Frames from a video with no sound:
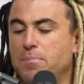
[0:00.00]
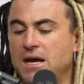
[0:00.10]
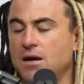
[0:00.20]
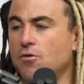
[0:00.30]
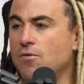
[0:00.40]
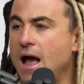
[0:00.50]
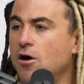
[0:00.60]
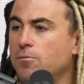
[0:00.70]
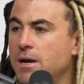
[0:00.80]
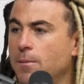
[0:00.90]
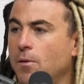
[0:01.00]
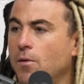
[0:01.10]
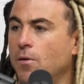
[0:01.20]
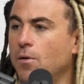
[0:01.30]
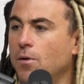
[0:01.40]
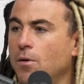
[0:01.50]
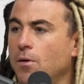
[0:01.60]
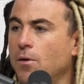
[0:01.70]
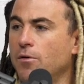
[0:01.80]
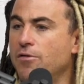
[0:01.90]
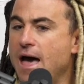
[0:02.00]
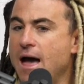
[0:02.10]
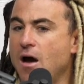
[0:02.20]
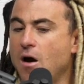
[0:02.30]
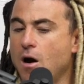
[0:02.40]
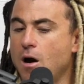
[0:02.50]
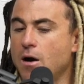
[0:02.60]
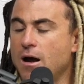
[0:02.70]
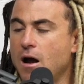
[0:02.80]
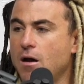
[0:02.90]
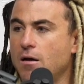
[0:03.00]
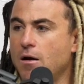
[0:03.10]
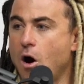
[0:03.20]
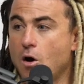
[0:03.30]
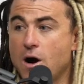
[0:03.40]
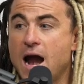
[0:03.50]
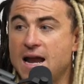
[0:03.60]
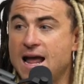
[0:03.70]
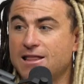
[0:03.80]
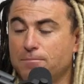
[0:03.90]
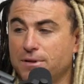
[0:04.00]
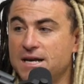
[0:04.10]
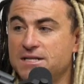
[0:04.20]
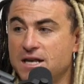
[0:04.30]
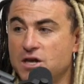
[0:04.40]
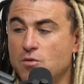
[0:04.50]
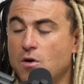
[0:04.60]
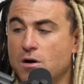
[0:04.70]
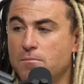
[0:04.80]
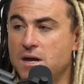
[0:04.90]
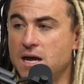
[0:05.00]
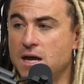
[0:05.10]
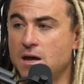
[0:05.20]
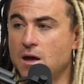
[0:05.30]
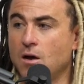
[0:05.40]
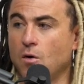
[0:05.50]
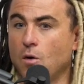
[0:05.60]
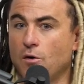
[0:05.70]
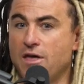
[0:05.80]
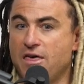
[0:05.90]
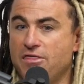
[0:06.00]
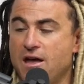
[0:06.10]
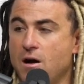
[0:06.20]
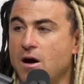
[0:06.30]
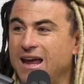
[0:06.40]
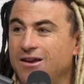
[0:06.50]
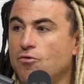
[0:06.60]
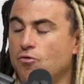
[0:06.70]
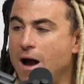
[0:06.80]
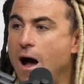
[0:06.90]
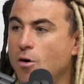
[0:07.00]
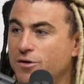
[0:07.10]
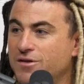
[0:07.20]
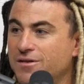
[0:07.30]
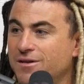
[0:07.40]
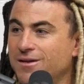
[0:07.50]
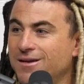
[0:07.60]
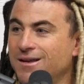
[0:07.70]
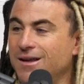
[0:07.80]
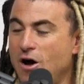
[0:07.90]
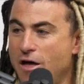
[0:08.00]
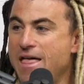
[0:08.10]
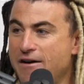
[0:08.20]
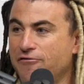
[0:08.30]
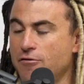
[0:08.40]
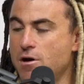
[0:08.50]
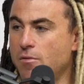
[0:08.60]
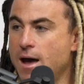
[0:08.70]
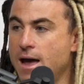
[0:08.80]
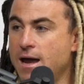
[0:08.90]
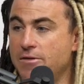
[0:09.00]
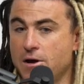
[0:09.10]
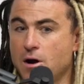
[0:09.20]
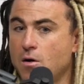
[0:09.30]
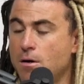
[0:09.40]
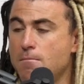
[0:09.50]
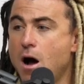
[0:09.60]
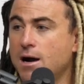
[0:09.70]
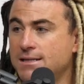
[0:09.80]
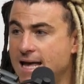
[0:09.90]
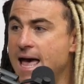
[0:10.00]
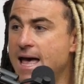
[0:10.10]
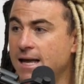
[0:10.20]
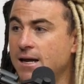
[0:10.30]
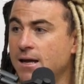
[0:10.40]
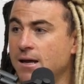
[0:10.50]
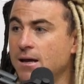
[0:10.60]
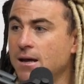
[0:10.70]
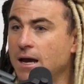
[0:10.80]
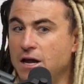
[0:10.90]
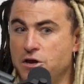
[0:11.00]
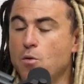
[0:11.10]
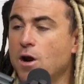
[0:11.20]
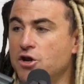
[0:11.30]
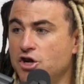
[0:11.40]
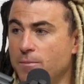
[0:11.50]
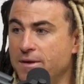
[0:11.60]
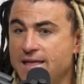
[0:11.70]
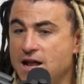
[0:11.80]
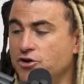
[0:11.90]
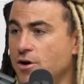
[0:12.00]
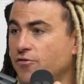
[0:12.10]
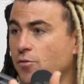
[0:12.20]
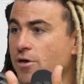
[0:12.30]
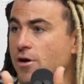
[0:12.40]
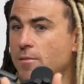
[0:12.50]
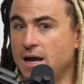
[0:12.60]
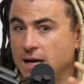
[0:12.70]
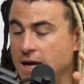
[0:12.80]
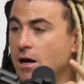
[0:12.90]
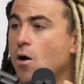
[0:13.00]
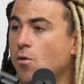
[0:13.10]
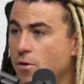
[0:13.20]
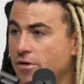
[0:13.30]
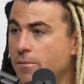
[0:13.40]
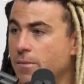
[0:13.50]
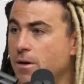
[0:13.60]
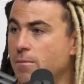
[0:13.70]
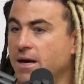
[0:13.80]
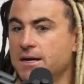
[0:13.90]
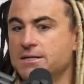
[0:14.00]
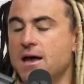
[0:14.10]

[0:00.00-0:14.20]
around people that are already at the place that you want to be, or that they're en route on that freeway and they're going Mach 10 and you want to jump in that drift with them and get going with them. Because